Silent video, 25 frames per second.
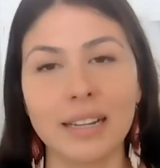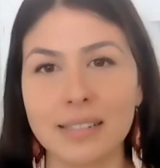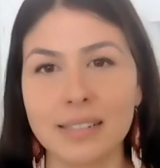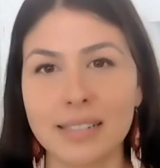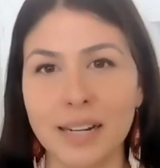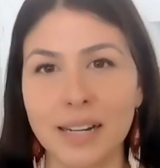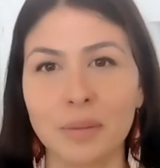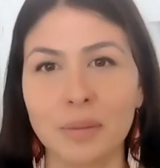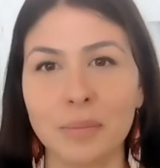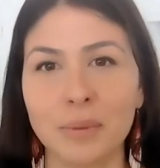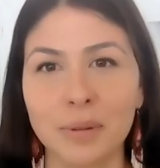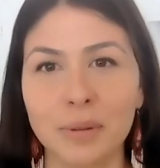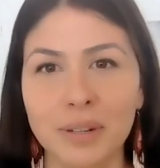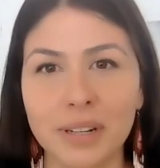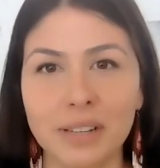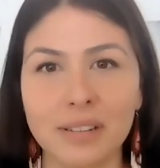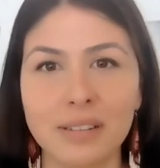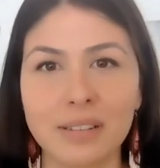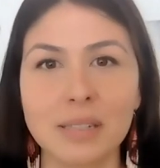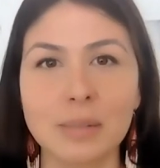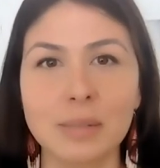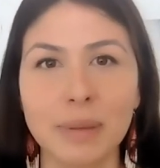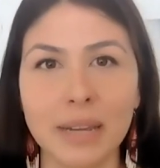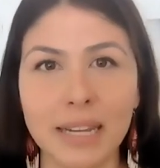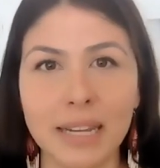a ceremonial
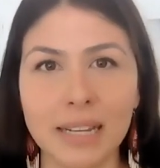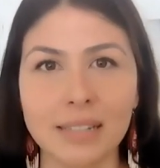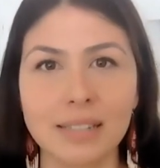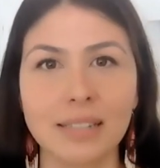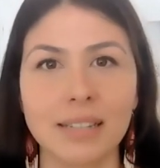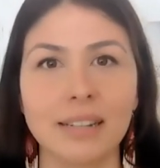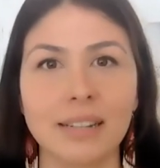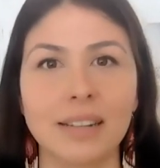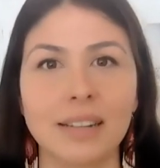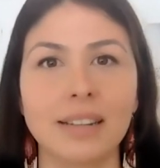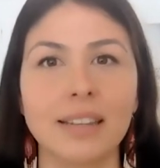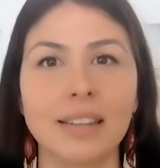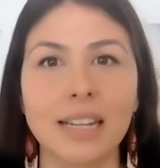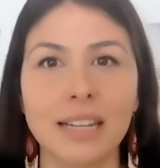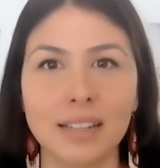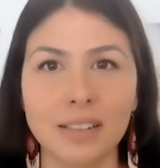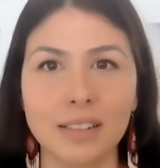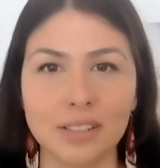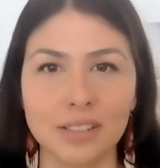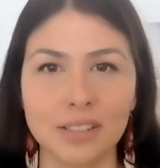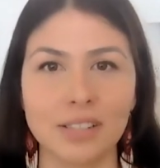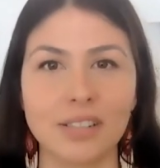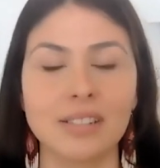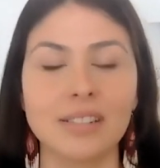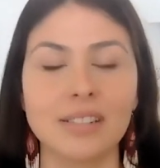space and
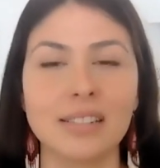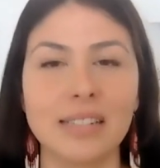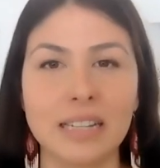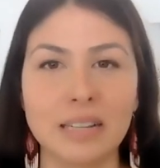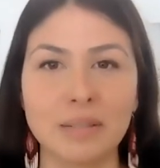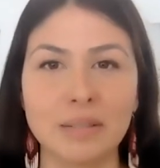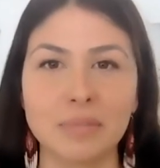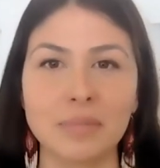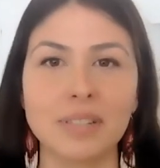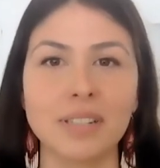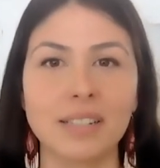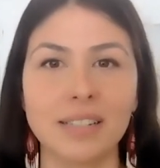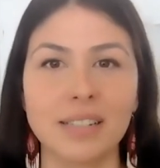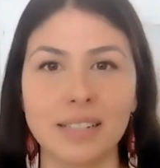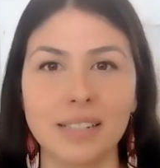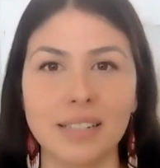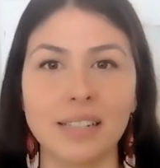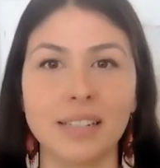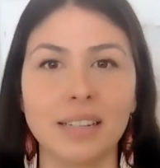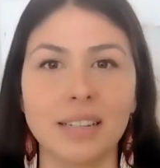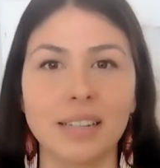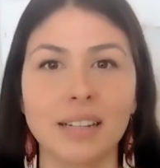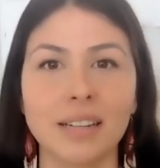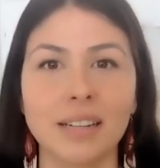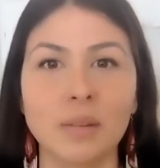things just seem to
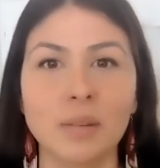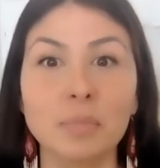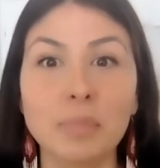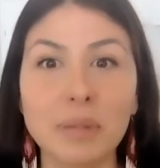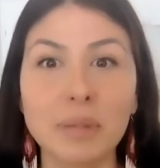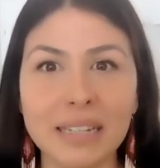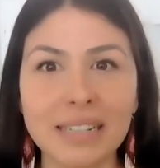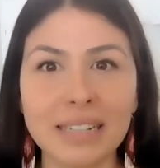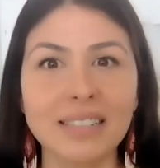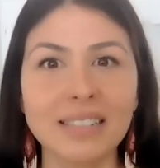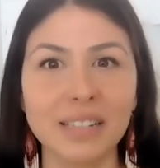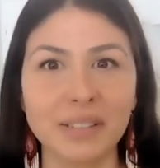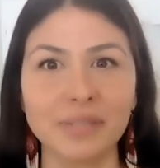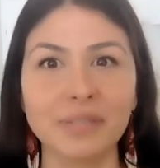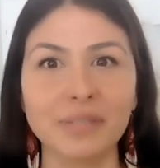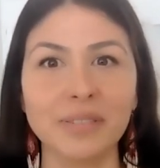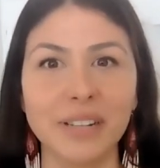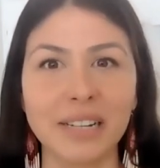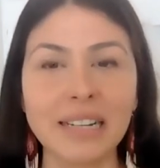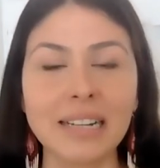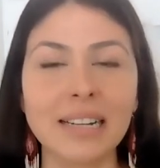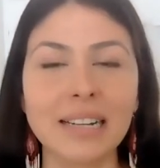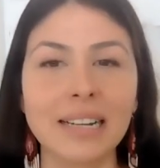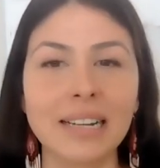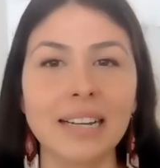be
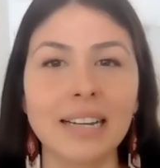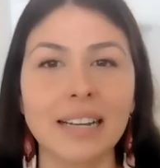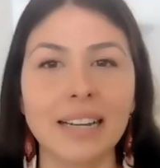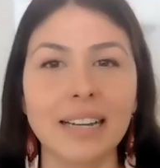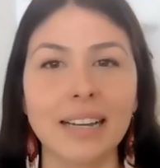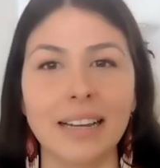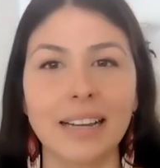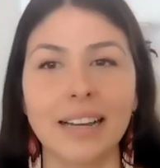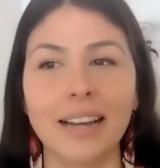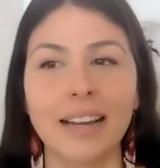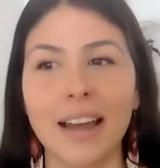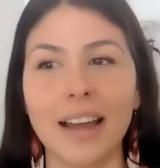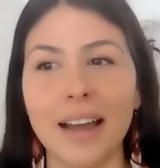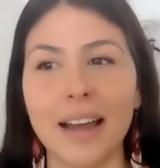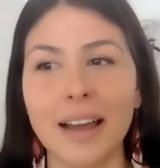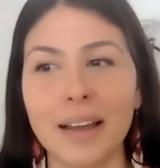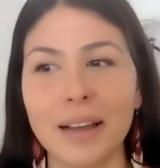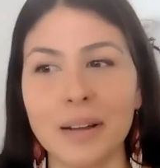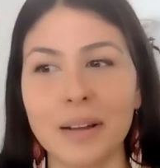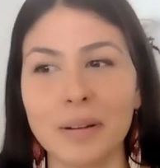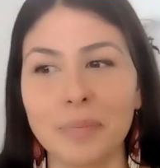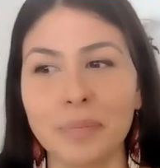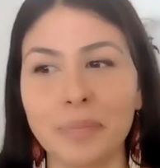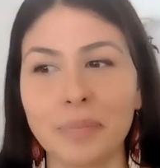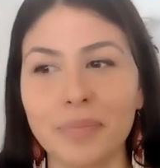different.
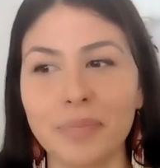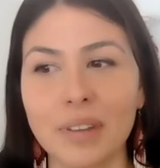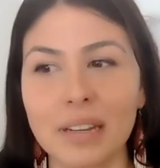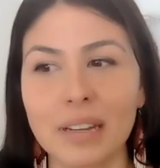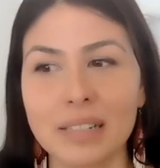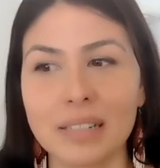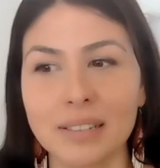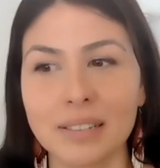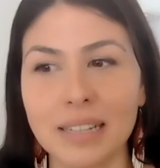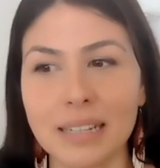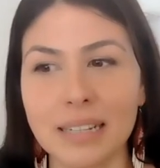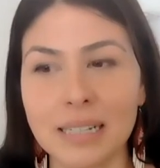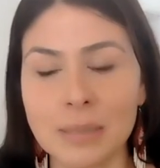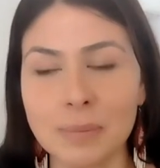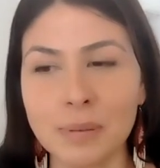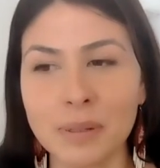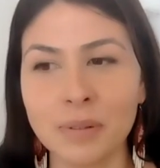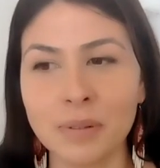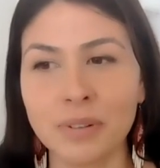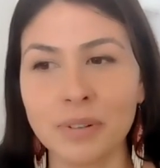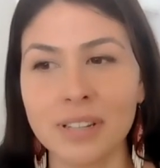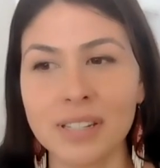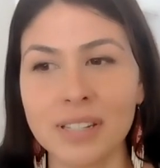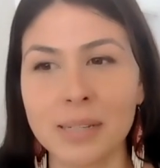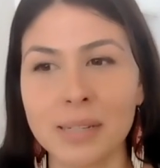So that's been
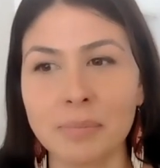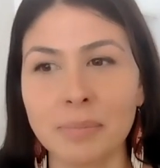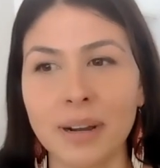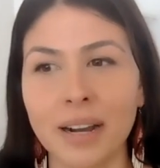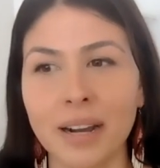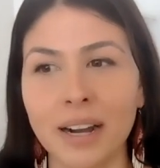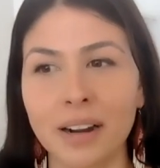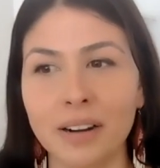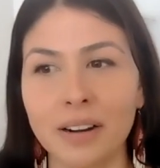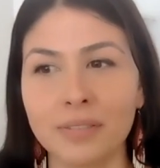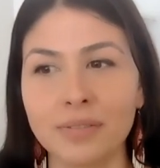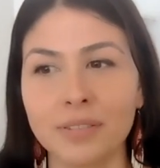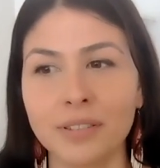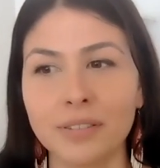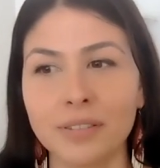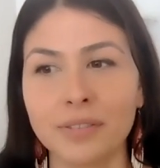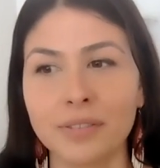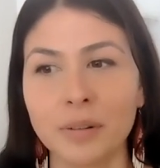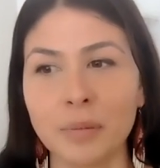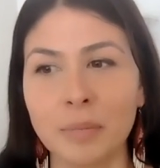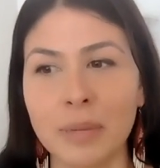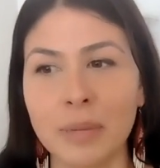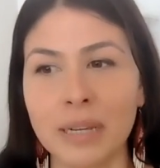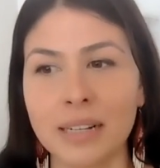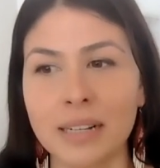really powerful for
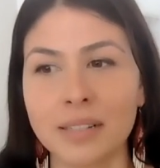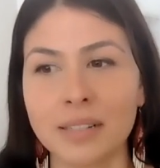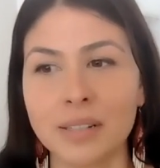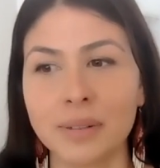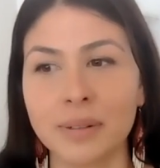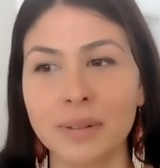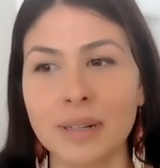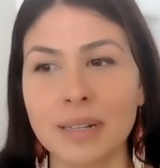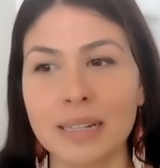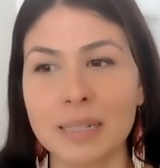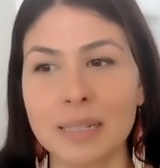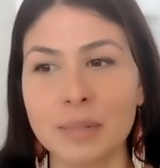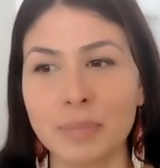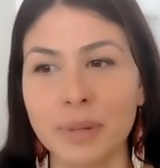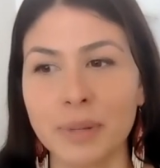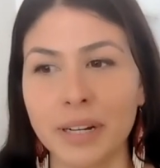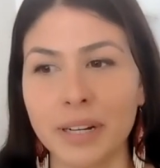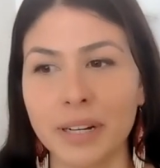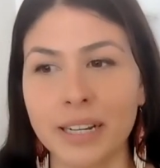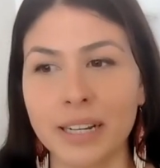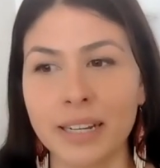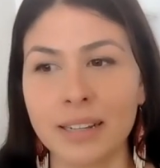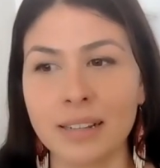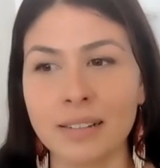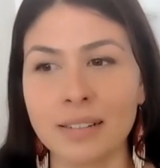me to
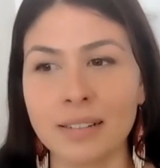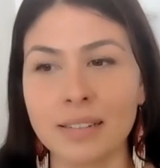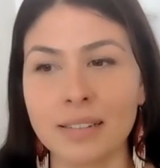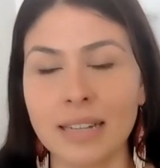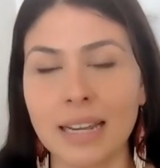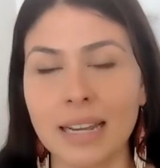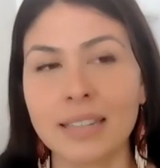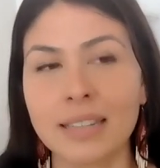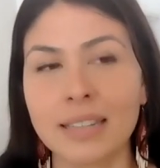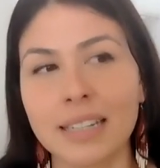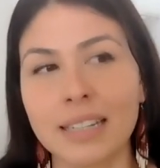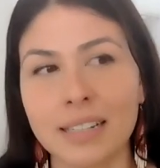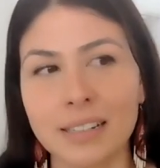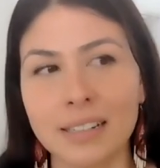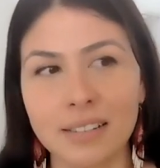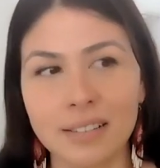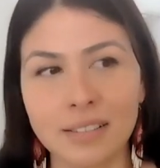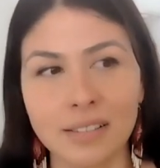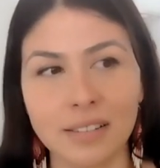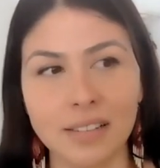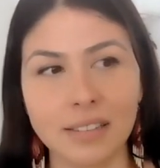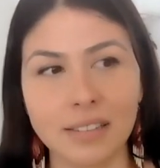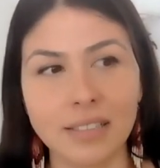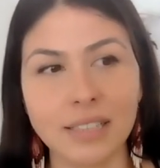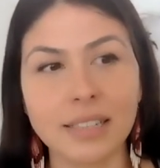experience, and then
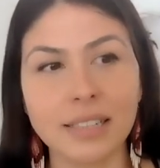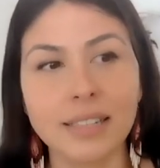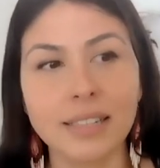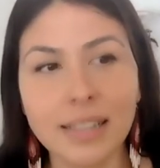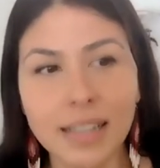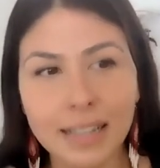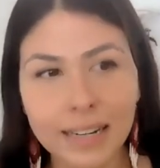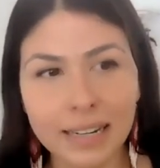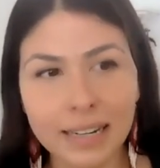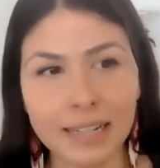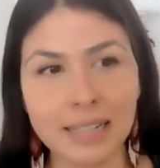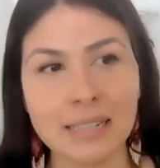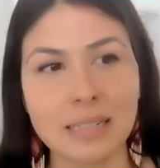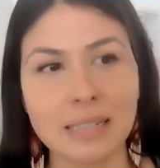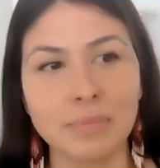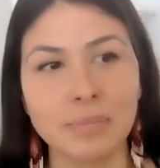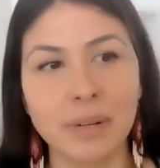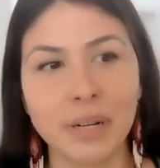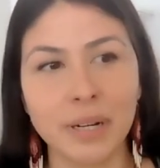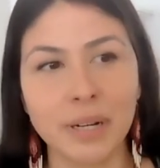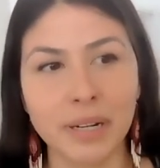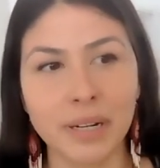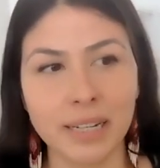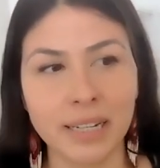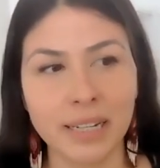to then
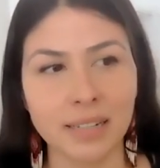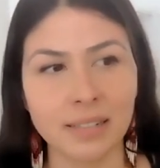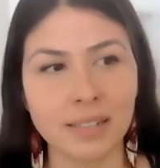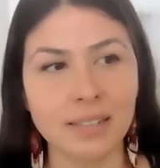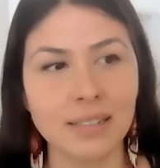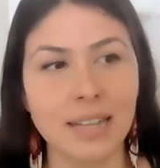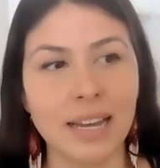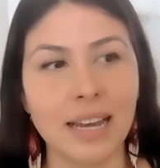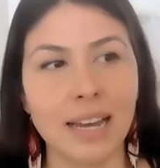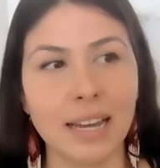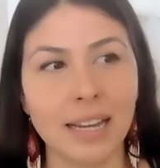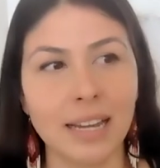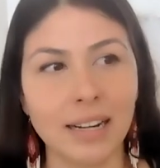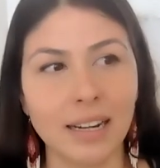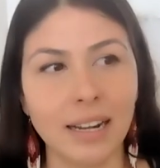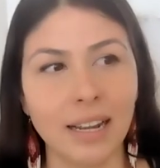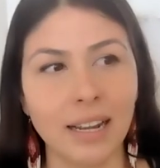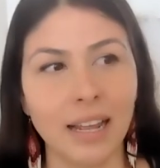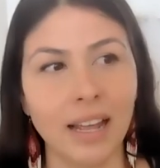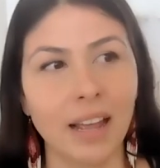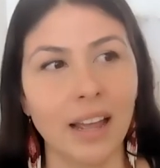experience that